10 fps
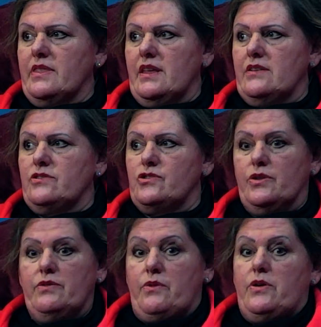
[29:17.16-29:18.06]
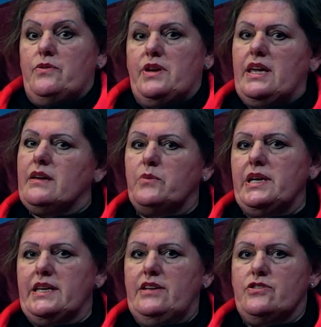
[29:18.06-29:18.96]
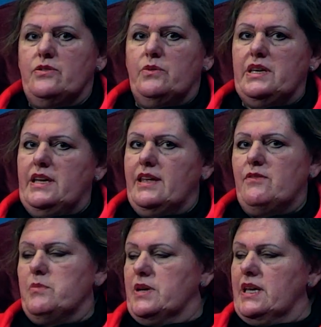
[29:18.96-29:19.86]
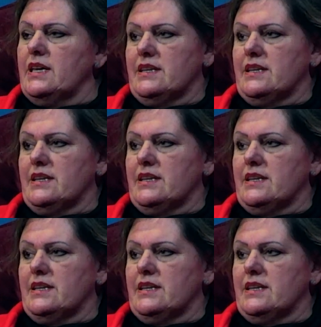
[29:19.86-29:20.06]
Then join Rotary. We need you. We need everybody.